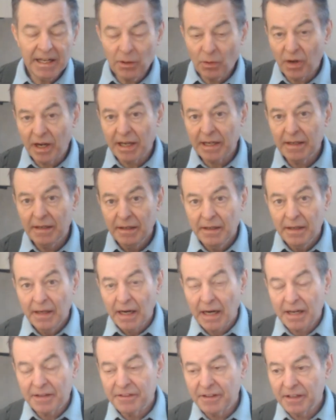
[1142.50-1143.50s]
Anyway,
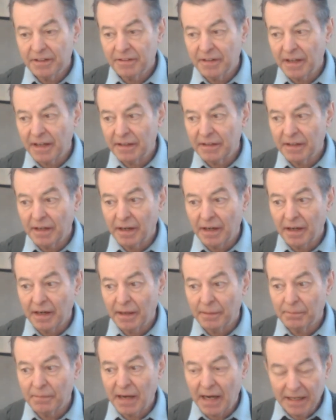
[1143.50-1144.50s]
I think that
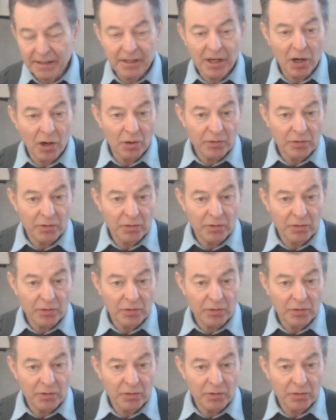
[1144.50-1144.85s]
I